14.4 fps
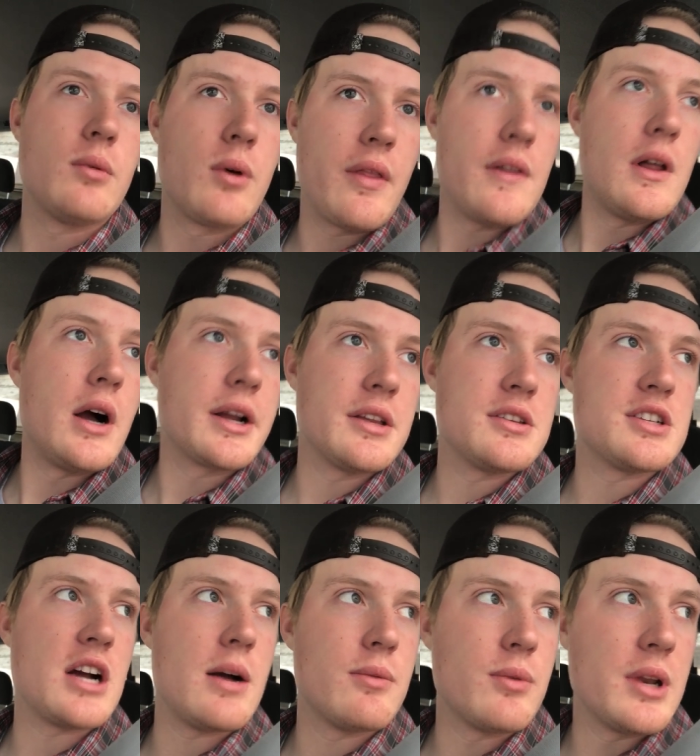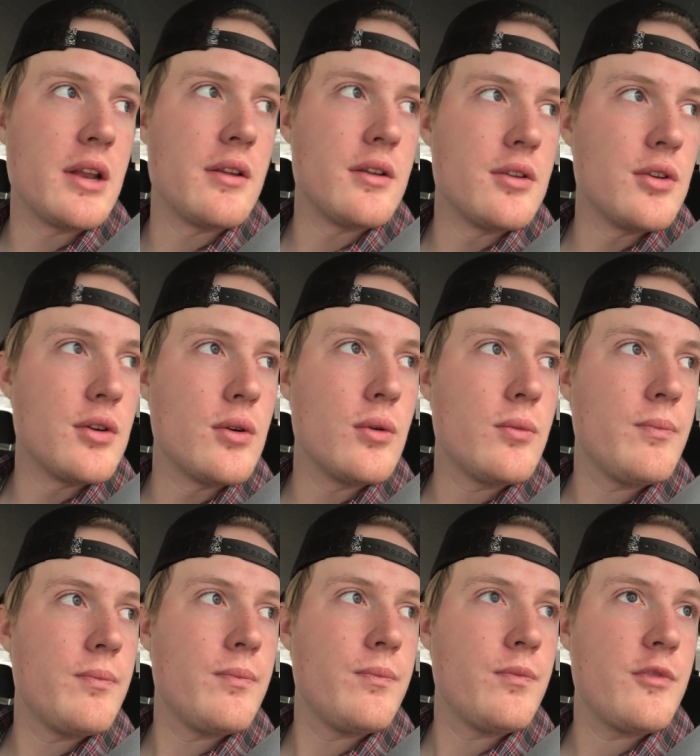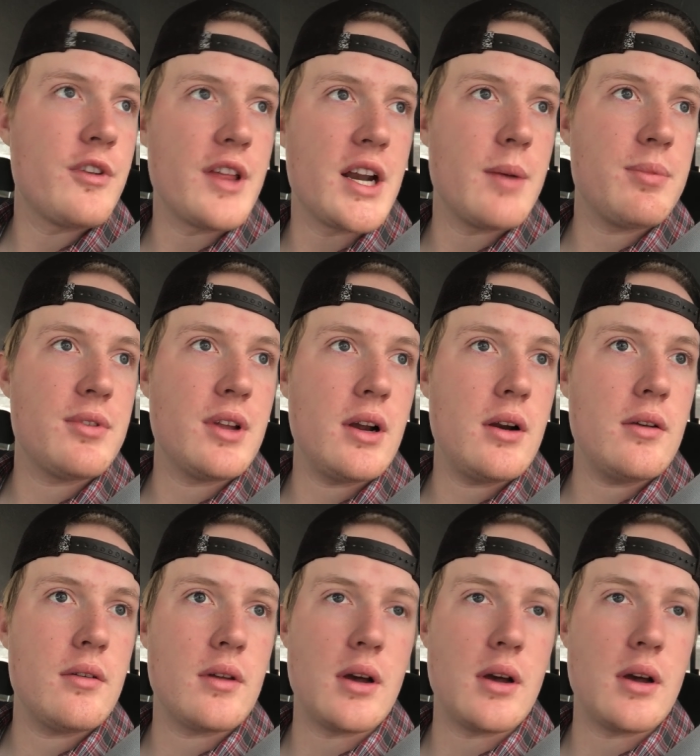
one of the longest jobs we needed to do for that upstairs.